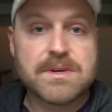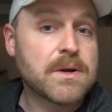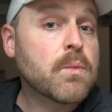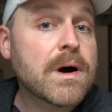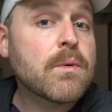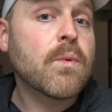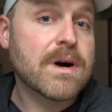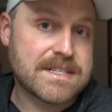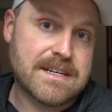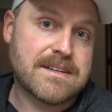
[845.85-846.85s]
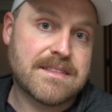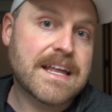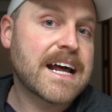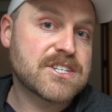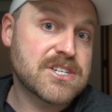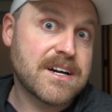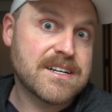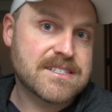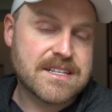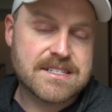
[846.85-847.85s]
you know what was it that actually
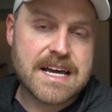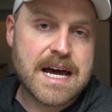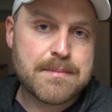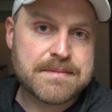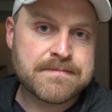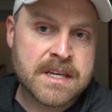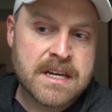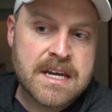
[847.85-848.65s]
caused this to happen